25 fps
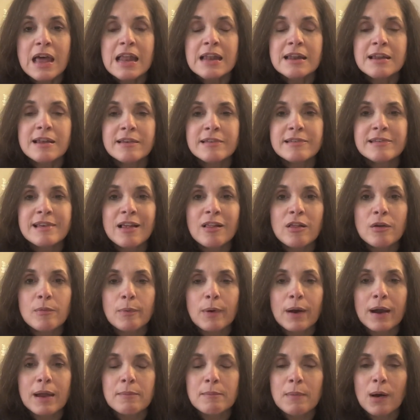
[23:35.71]
to
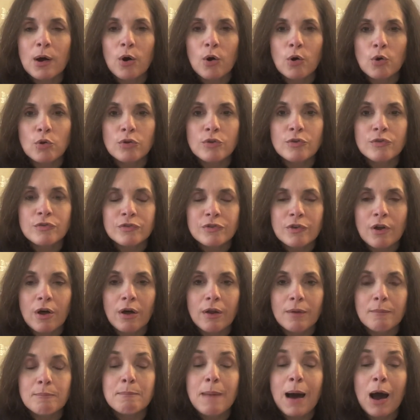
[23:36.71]
celebrate my
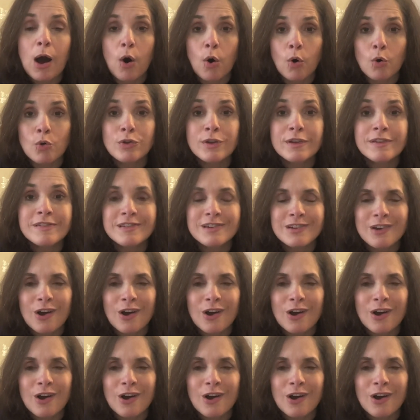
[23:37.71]
oldest